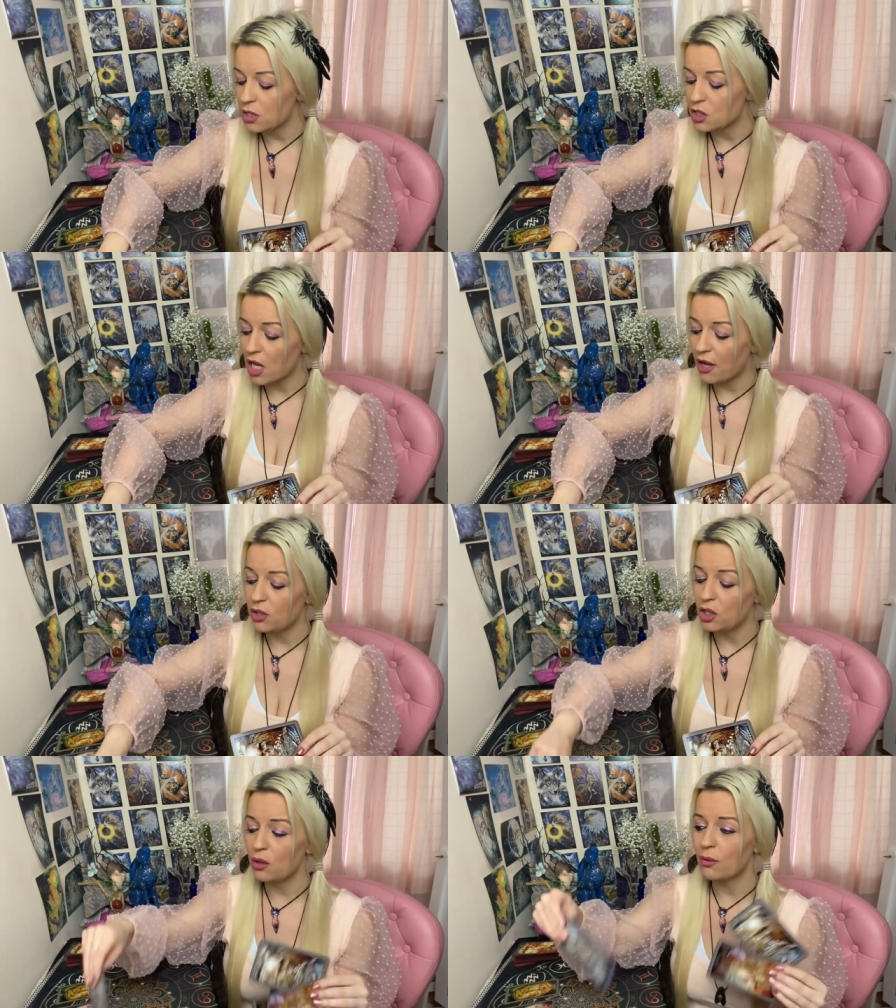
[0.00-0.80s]
So
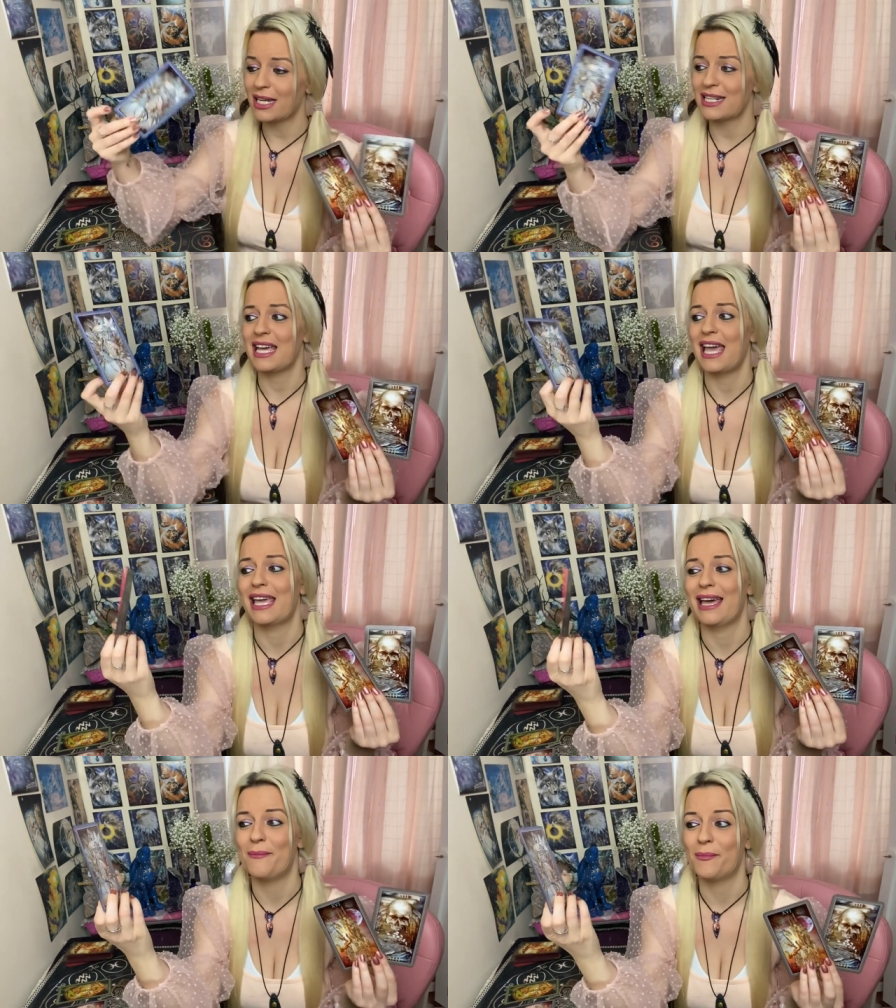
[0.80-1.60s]
you are going to
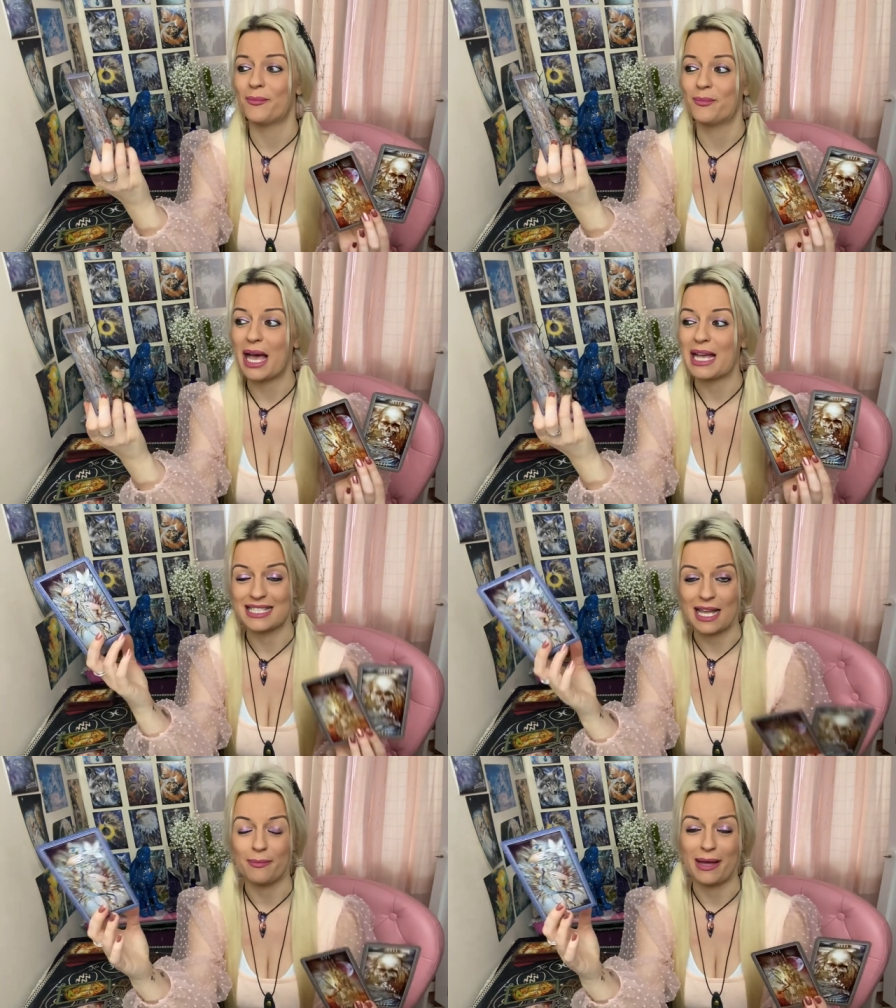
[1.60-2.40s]
take a
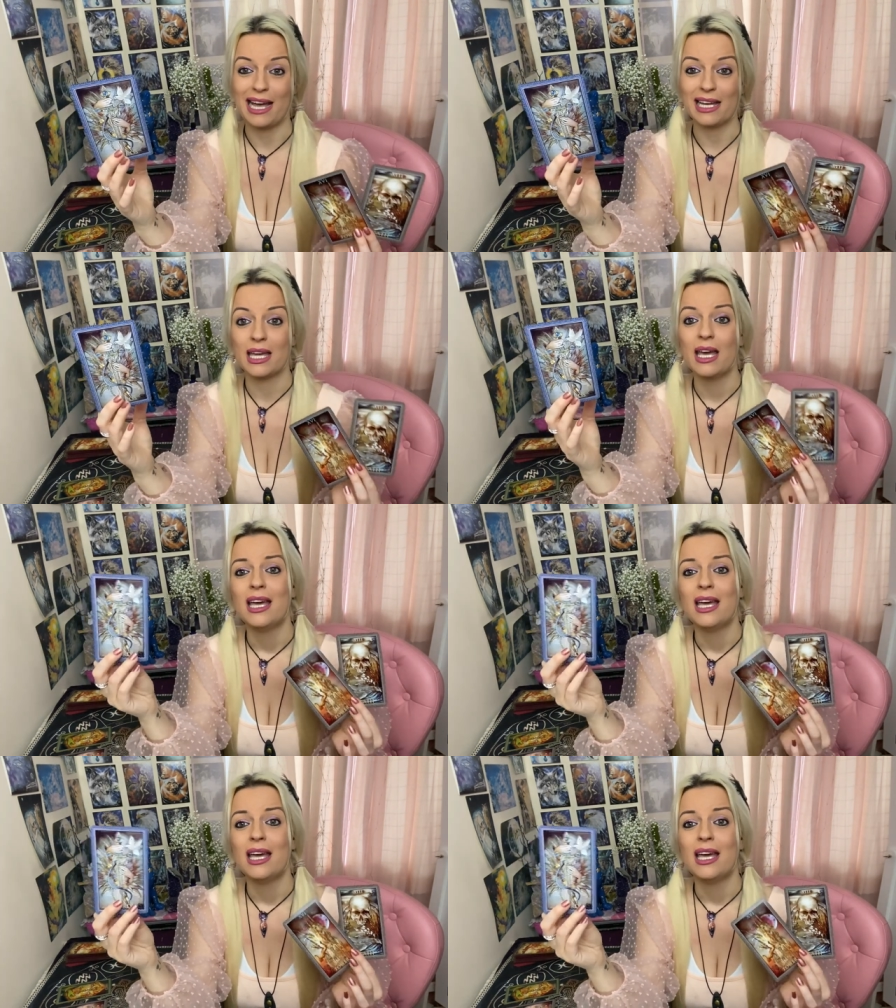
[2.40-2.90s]
step back.